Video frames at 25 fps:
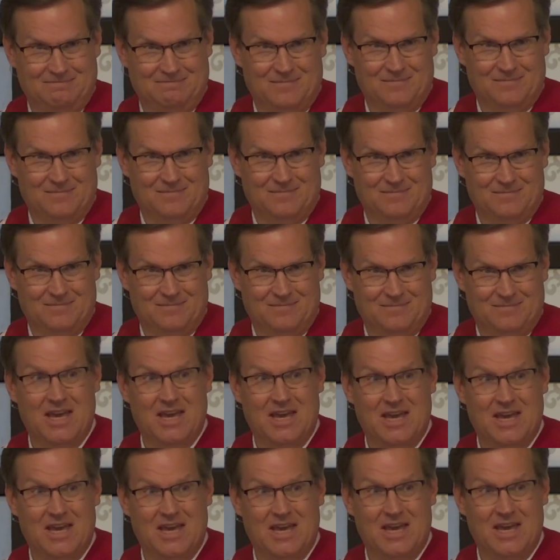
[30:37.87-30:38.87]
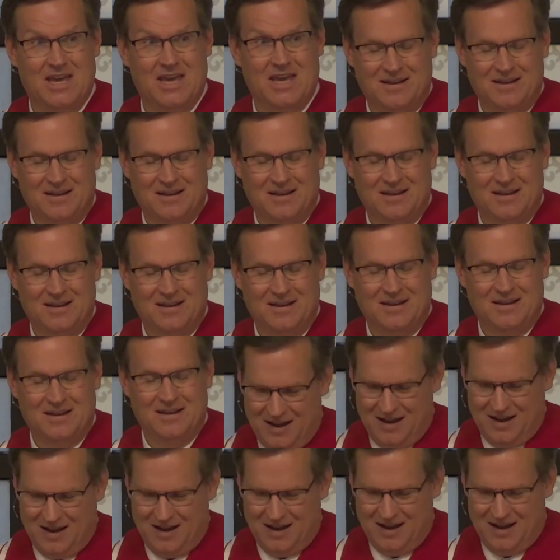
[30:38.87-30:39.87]
to the King
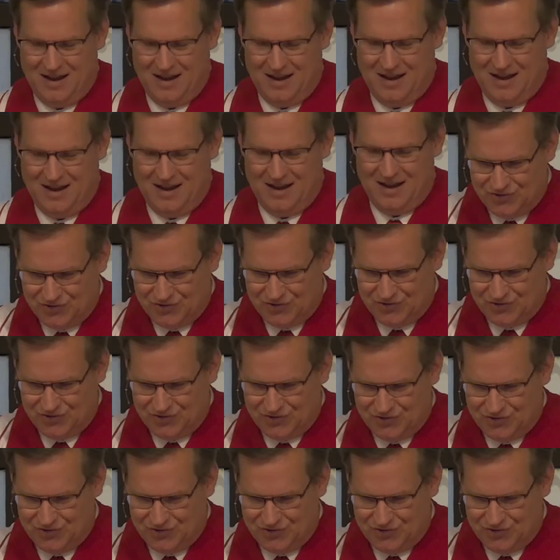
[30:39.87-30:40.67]
of Kings.